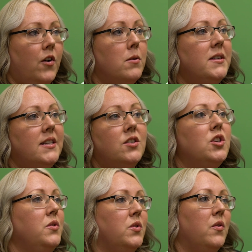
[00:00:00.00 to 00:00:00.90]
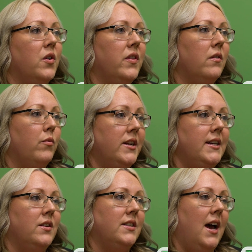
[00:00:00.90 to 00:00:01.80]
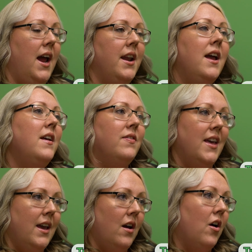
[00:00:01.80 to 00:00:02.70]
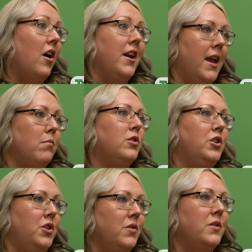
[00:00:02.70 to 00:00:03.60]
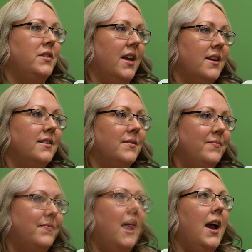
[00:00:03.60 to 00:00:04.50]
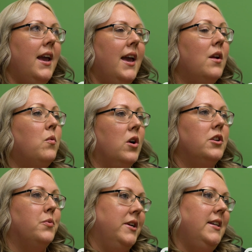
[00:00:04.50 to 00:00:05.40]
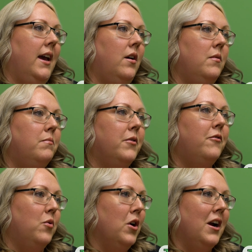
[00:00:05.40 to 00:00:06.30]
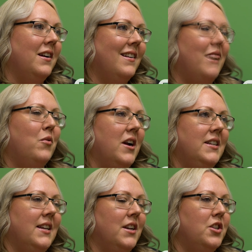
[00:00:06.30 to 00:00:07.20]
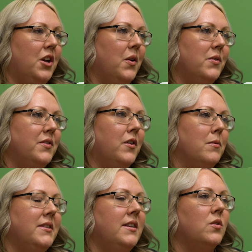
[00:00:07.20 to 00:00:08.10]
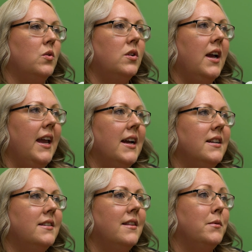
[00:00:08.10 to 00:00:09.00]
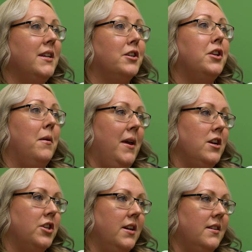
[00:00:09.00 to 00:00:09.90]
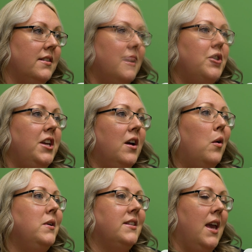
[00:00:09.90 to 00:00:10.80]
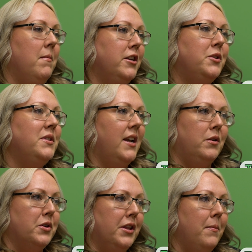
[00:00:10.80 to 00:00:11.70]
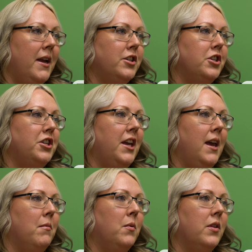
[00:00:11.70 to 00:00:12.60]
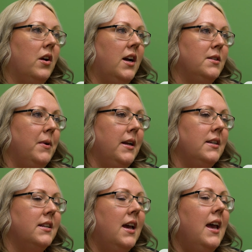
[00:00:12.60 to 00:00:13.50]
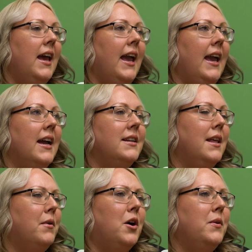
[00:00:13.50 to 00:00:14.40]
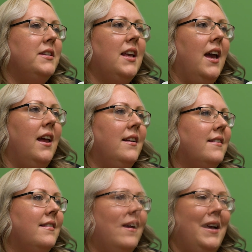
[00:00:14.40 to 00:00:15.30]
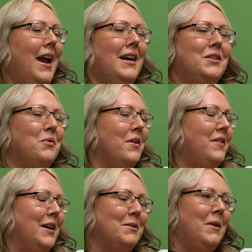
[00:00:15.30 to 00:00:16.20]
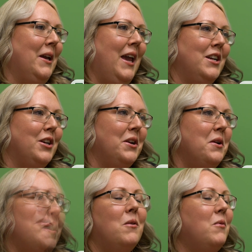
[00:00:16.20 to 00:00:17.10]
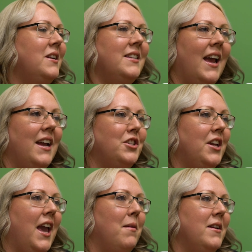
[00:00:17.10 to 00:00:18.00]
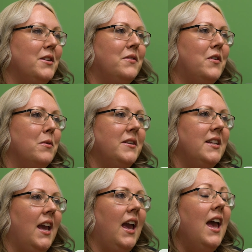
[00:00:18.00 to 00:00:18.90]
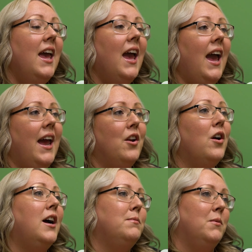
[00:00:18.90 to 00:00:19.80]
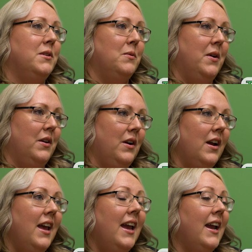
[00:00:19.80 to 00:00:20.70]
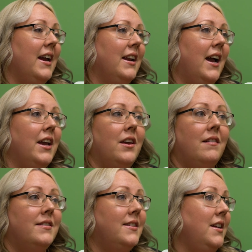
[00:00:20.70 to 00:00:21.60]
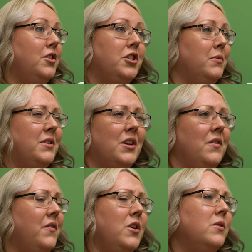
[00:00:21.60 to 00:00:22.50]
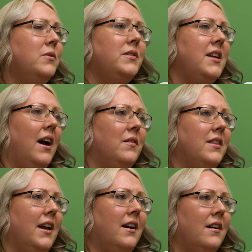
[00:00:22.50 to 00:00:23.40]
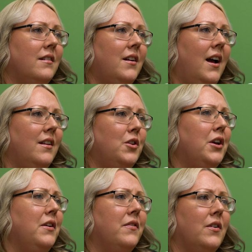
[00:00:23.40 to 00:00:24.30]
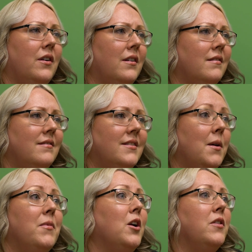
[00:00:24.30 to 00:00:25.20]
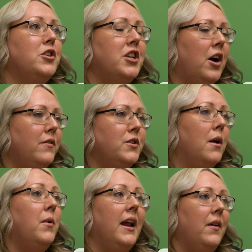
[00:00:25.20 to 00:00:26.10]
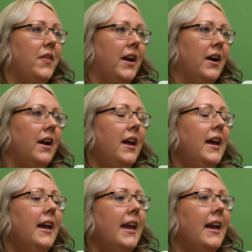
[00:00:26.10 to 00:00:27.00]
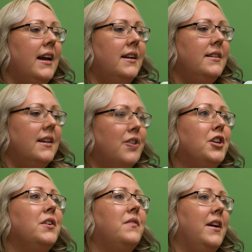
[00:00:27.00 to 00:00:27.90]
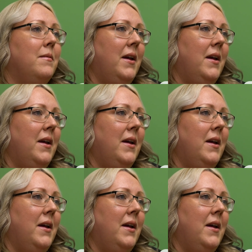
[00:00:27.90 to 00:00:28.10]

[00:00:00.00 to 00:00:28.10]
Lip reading: pharmacist who's over on the retail side, they are unable to do those things. I had worked retail before I decided to go to pharmacy school, and there was actually a patient. She always came in, she was an elderly patient. She came in with her husband, and they would always get an acid reflux medication. Well, one day she came into the pharmacy and her husband wasn't with her, and I seen she was confused out there looking for something on the shelf. So I went out there and she couldn't find the